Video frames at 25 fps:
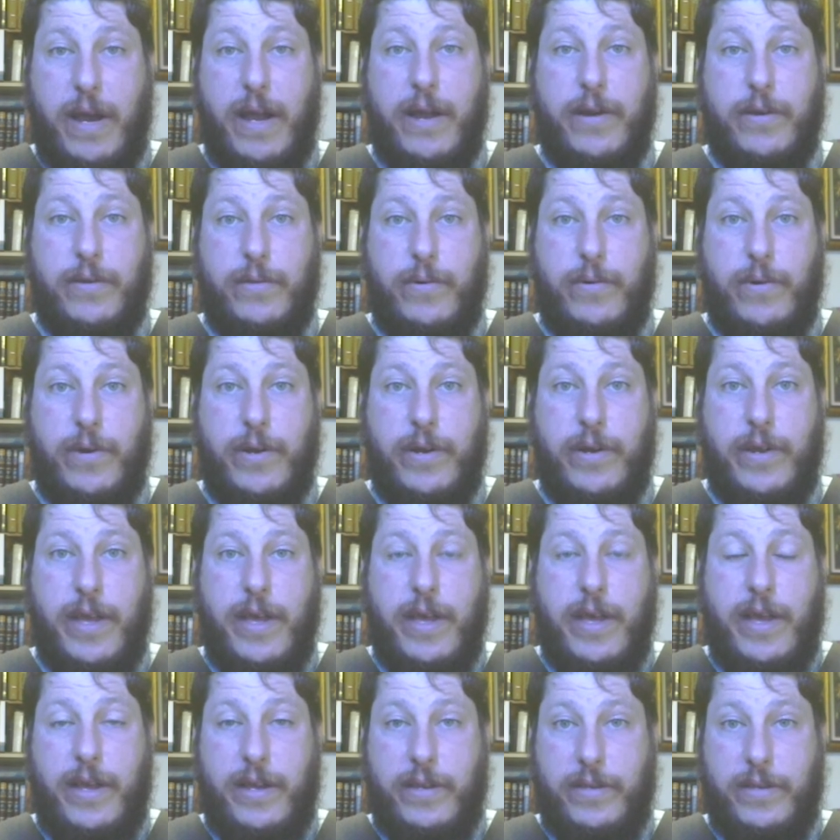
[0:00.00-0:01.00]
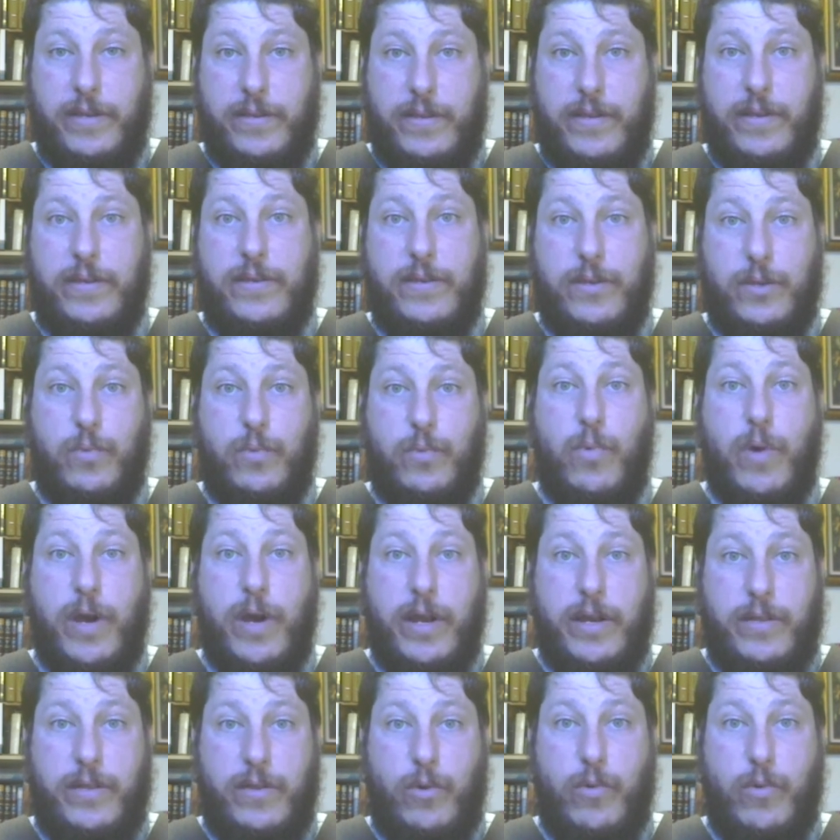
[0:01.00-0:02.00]
our lord because this is
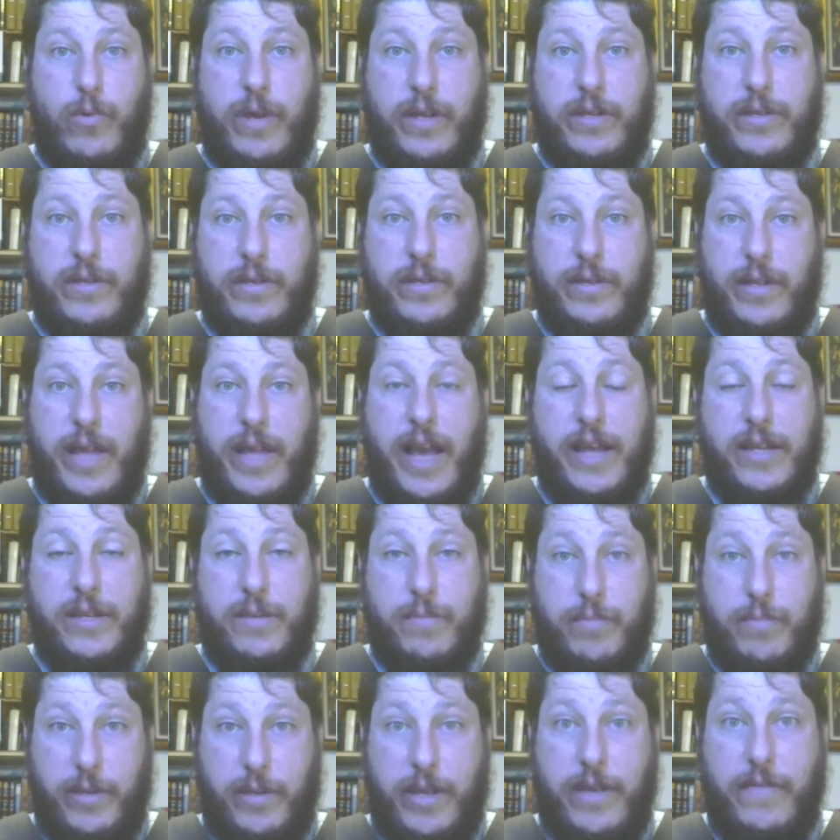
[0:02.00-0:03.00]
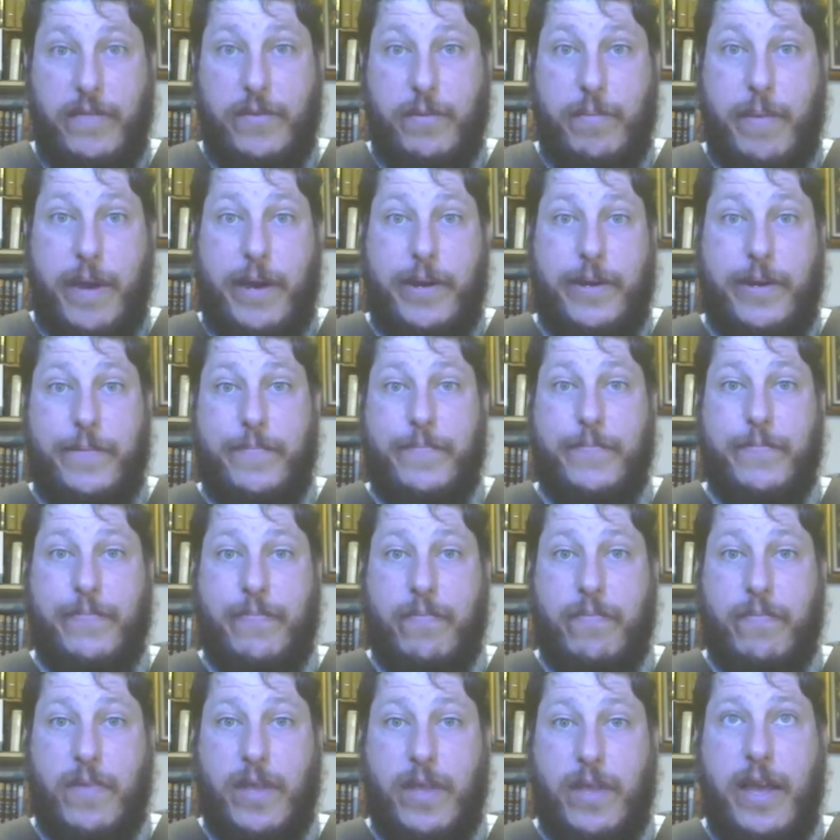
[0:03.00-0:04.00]
what the greeks and the latins believed about it
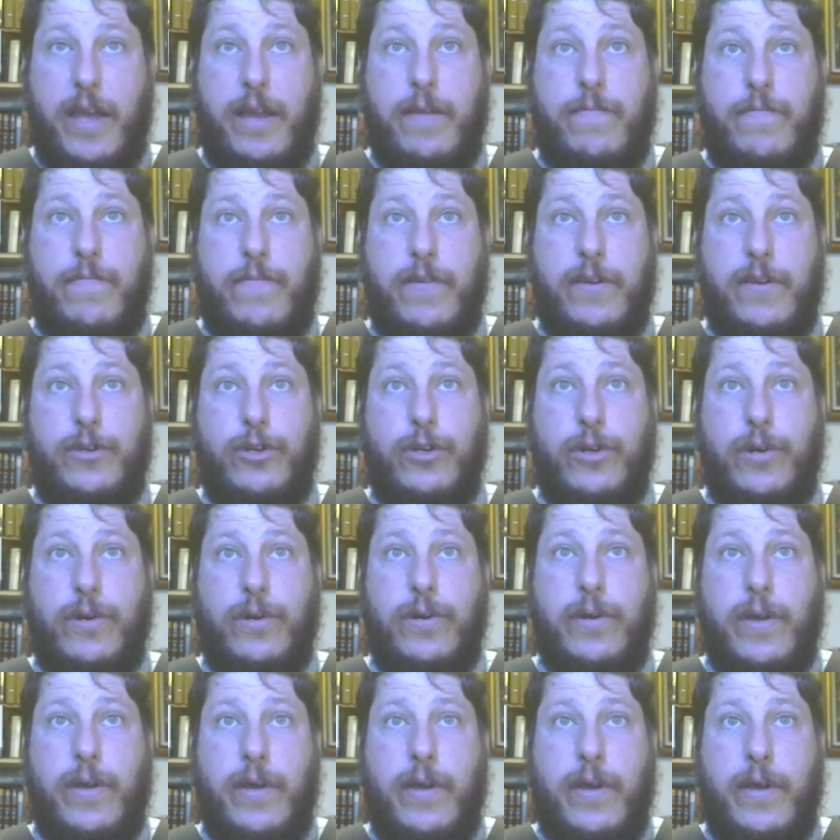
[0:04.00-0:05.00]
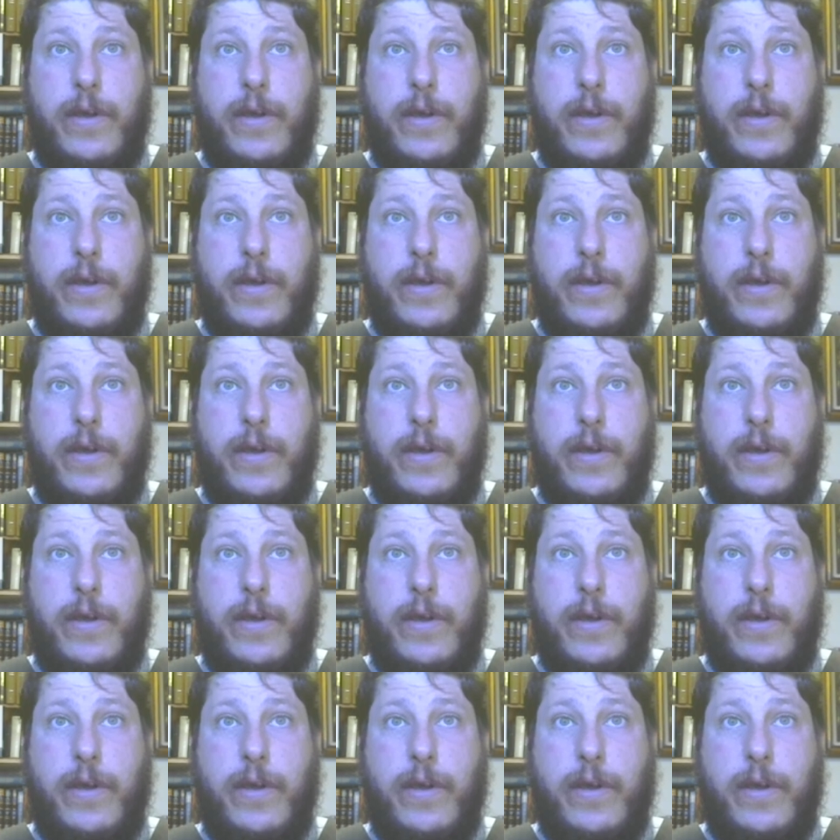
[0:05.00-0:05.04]
and fisher